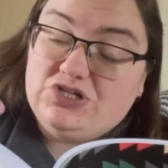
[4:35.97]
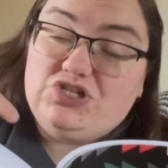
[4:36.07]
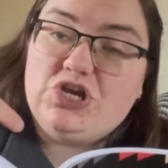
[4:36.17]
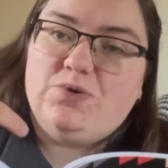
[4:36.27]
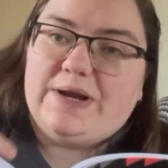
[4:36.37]

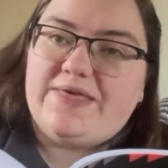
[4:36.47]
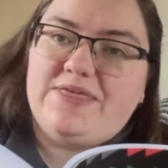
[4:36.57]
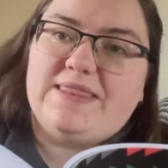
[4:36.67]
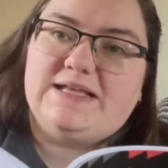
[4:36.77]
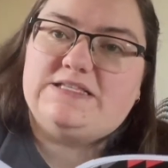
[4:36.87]
And I
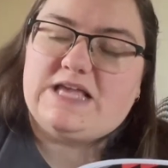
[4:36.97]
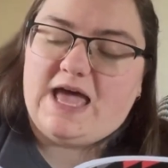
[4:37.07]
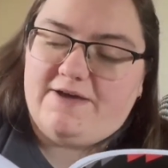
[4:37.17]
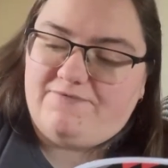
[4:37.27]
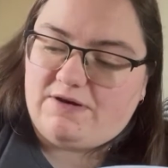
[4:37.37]
think that's
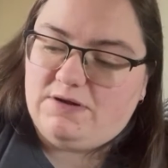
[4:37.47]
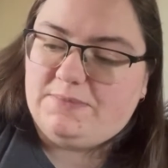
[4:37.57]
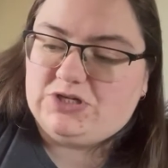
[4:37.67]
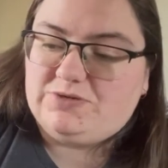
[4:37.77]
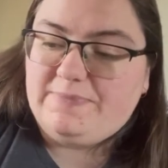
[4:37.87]
very
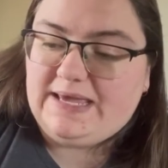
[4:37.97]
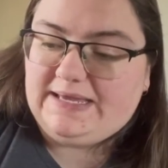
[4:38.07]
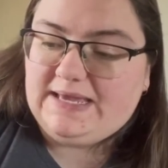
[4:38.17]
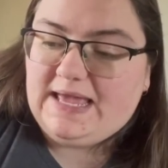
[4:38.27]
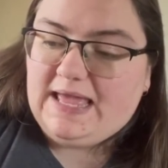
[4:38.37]
much me.